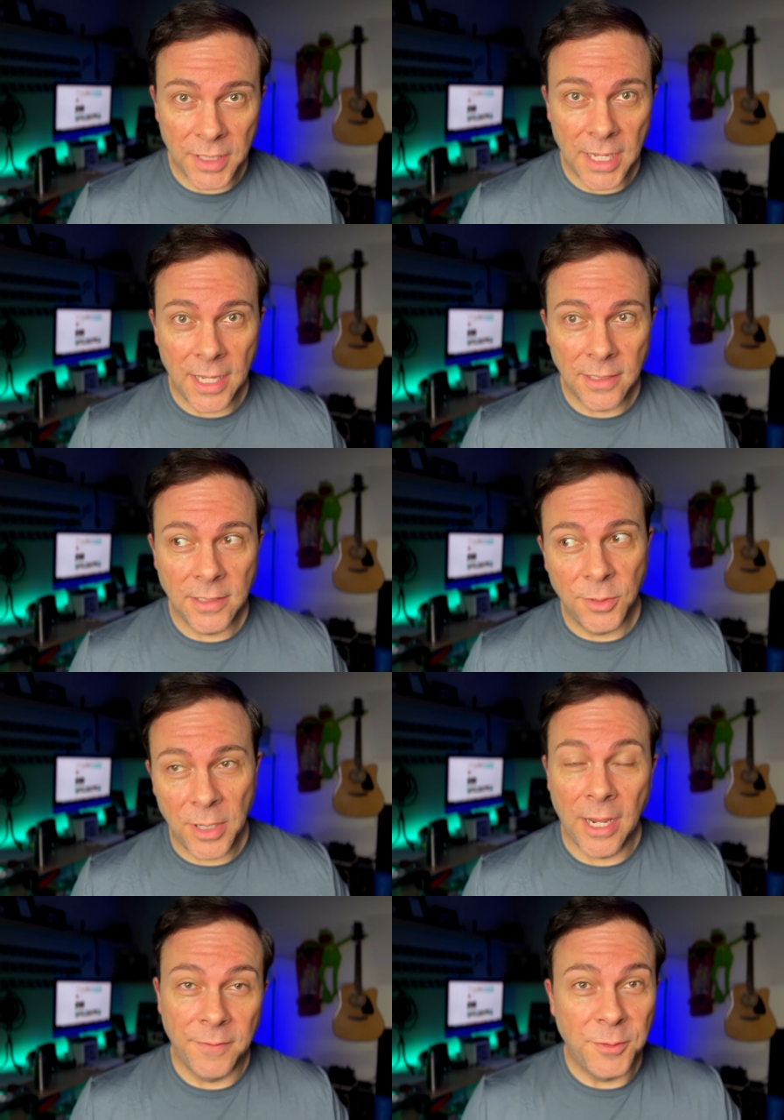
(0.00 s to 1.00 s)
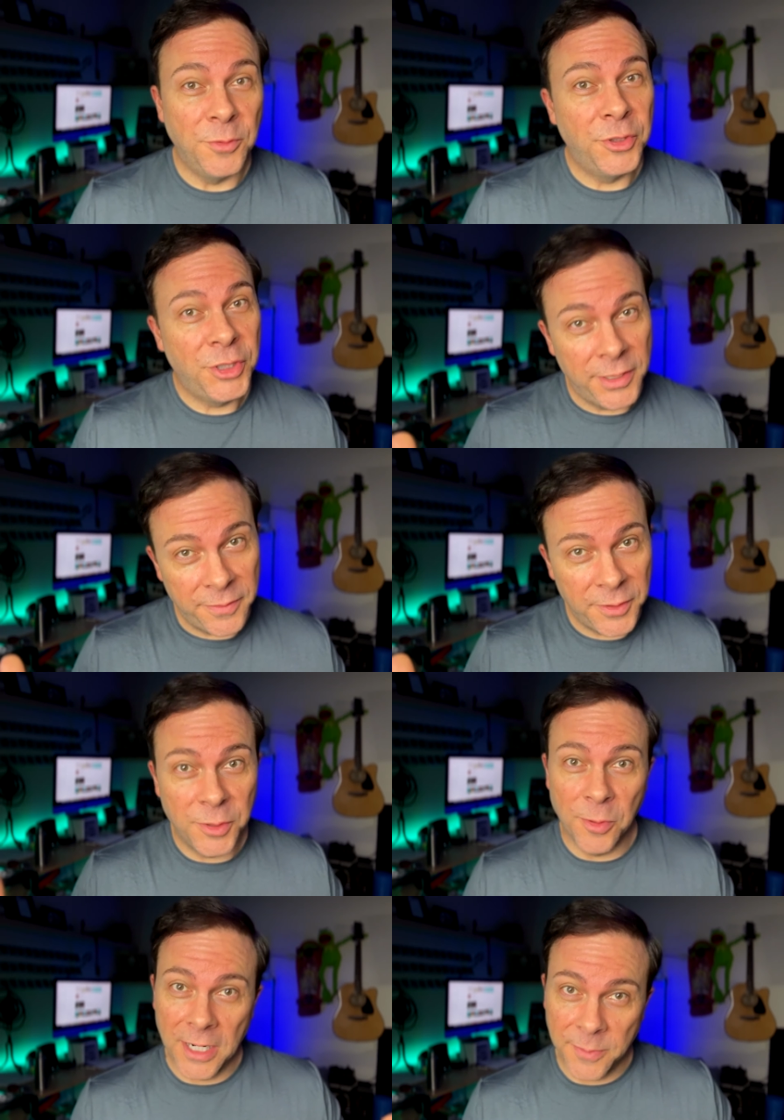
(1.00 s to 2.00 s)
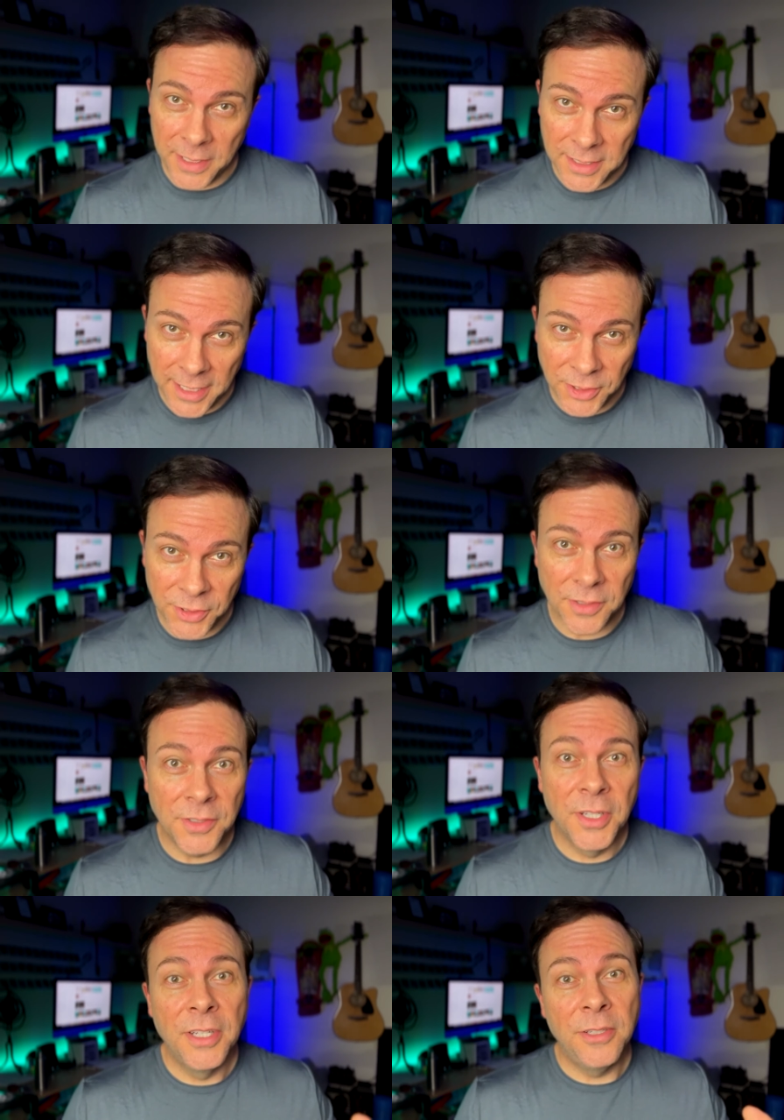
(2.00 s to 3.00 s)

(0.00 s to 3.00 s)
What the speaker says: that you have to shift your expectations,